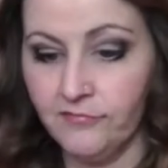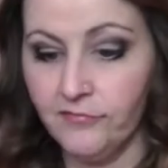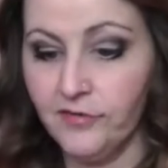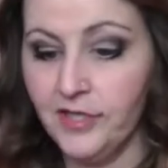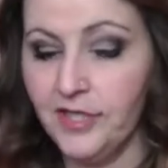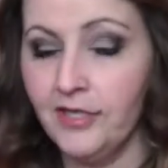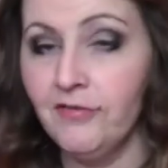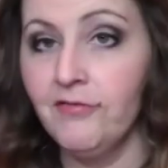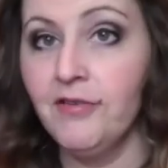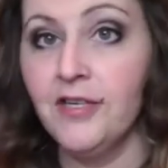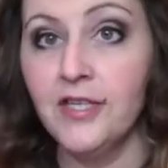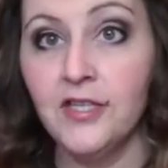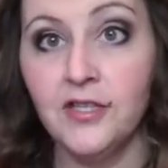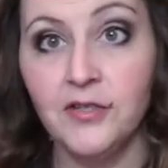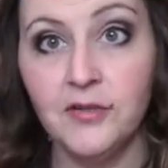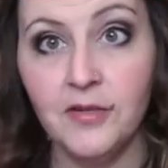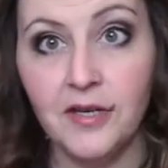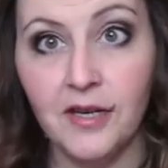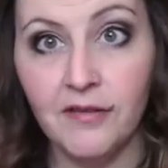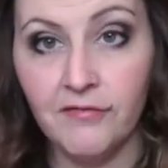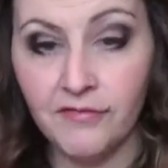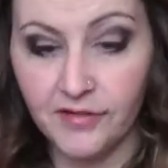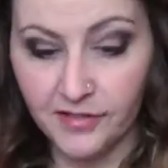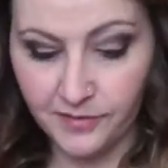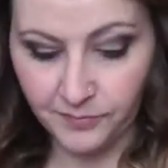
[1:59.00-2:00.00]
Really, really do
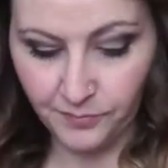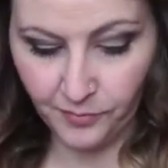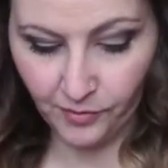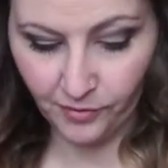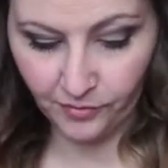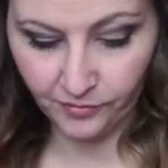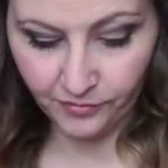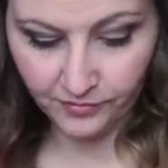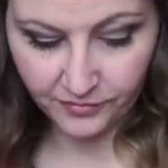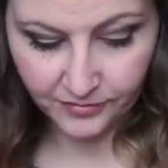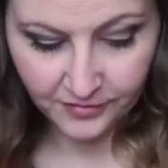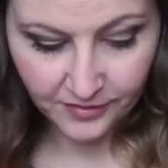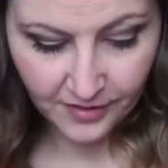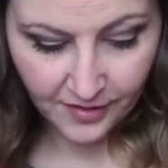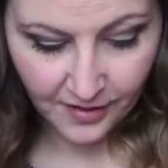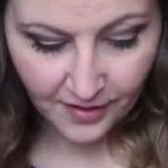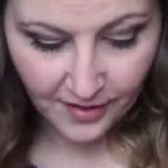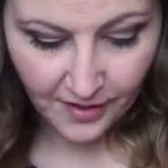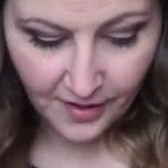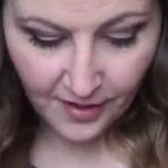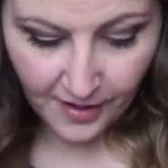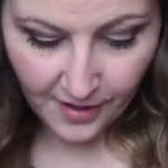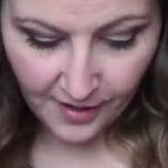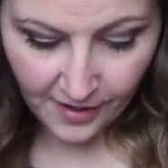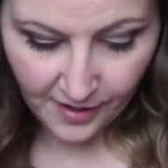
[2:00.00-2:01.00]
love this box.
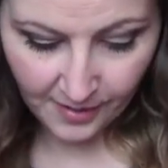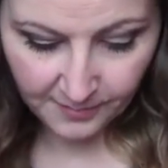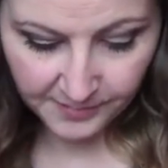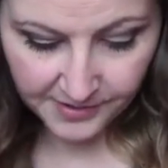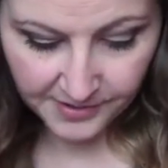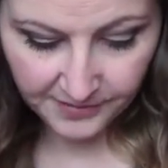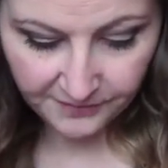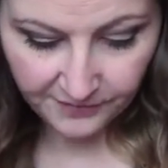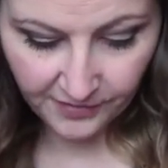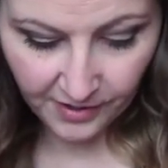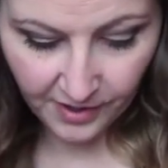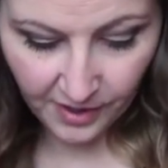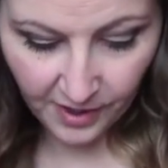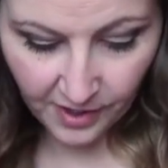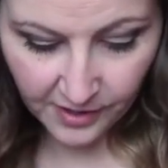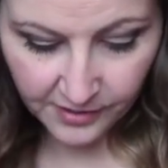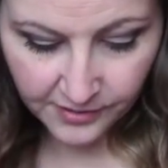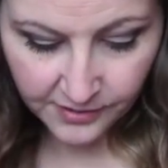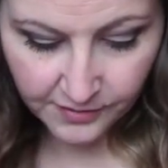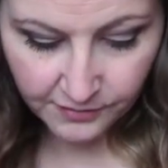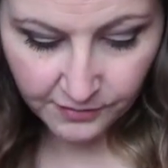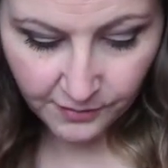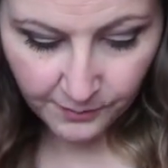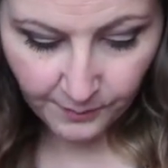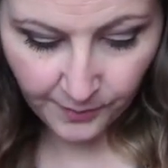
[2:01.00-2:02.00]
So if I
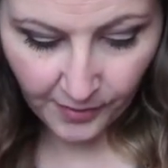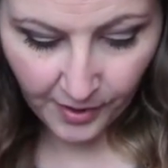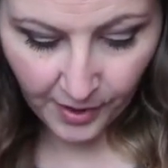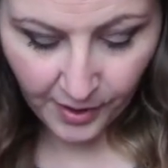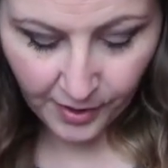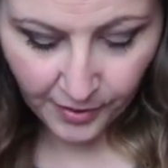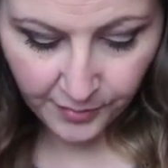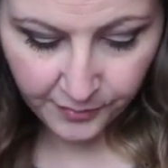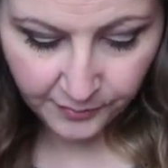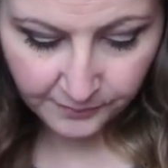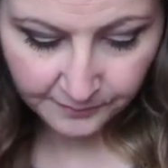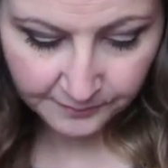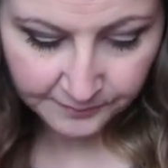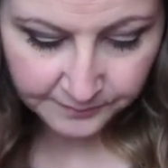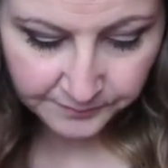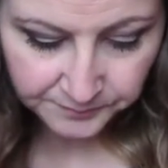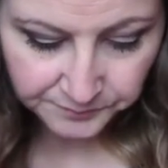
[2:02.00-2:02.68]
undo the bow,